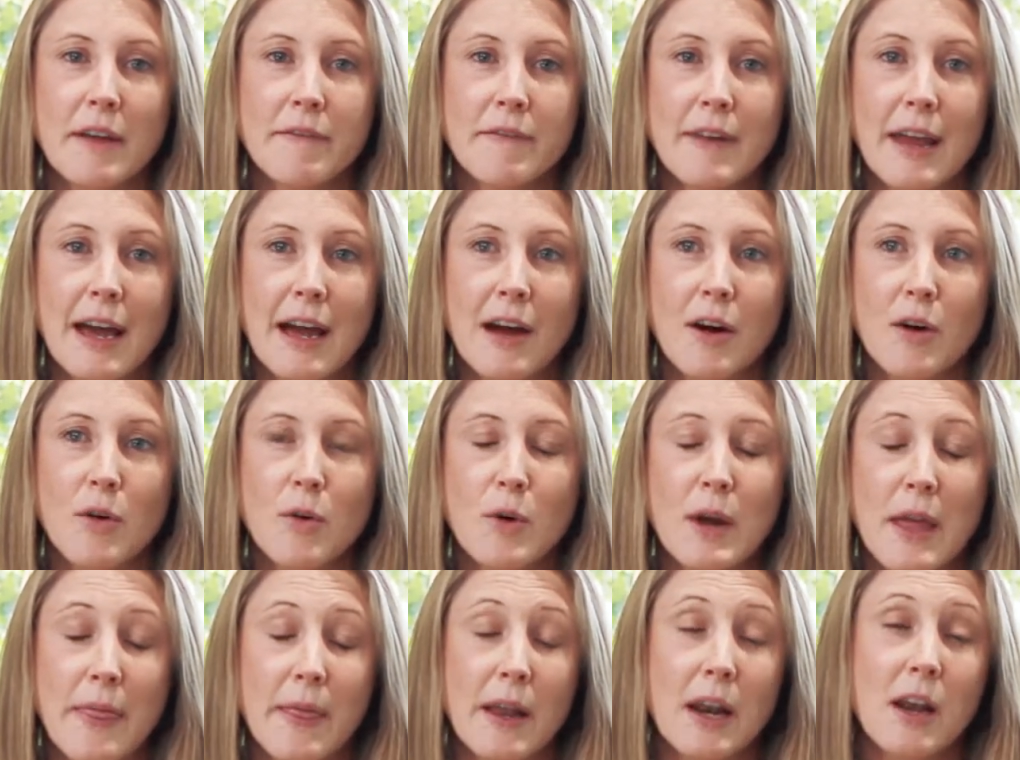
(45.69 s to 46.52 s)
and I've
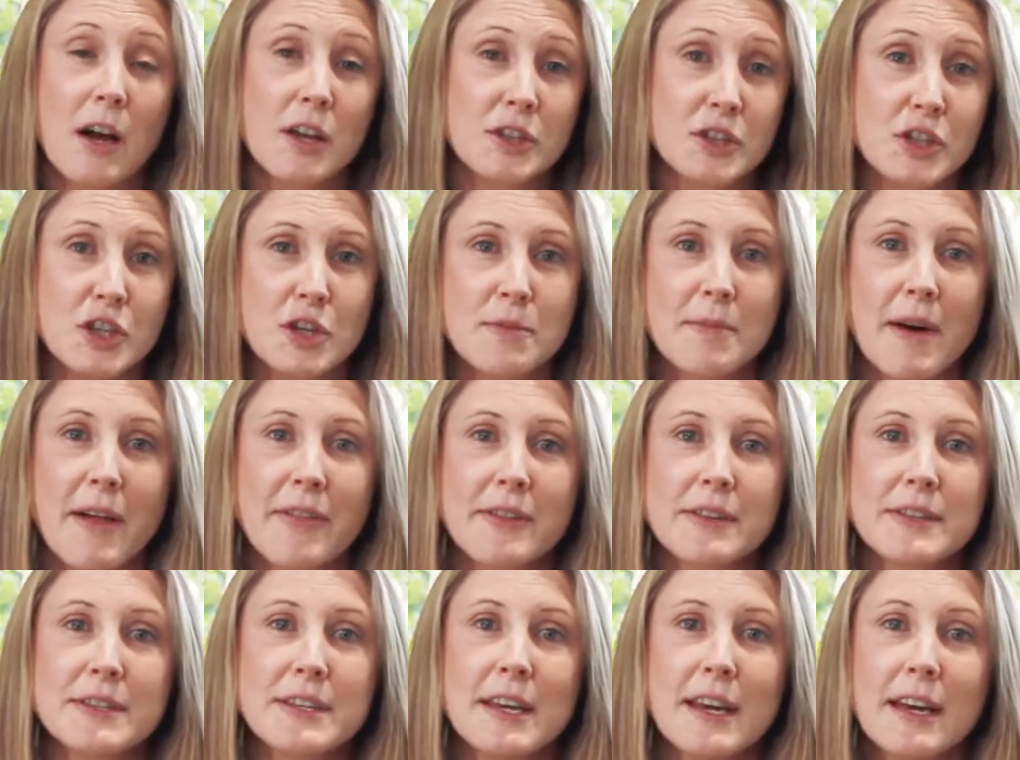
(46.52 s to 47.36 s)
now, in the last 2
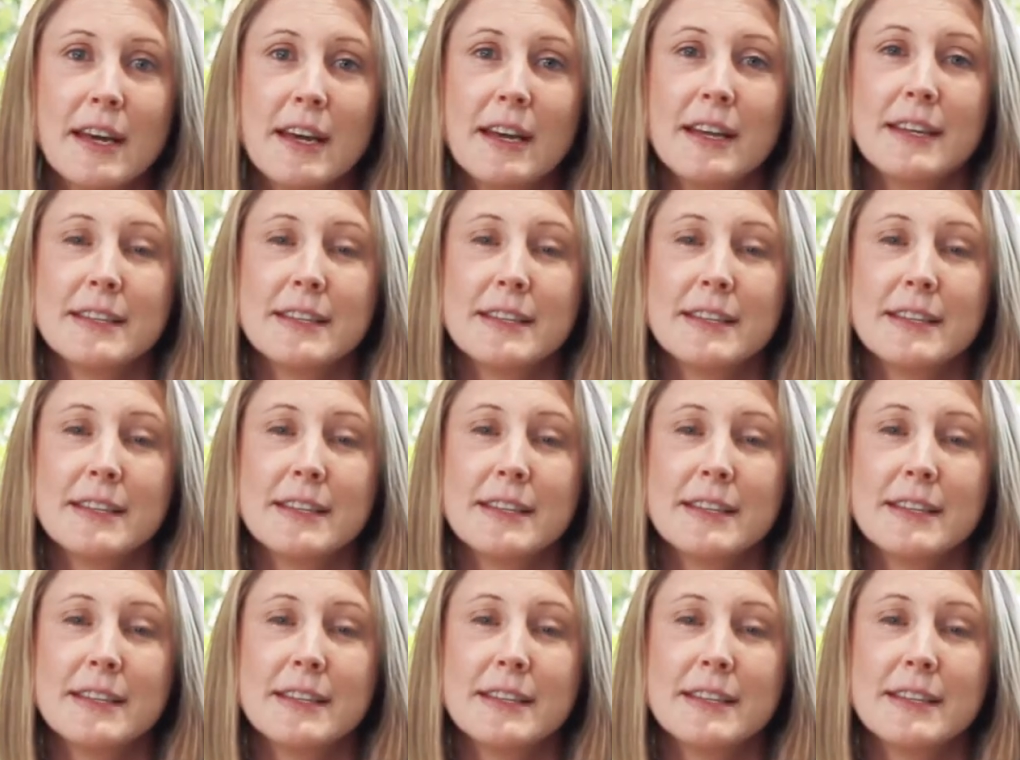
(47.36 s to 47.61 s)
months,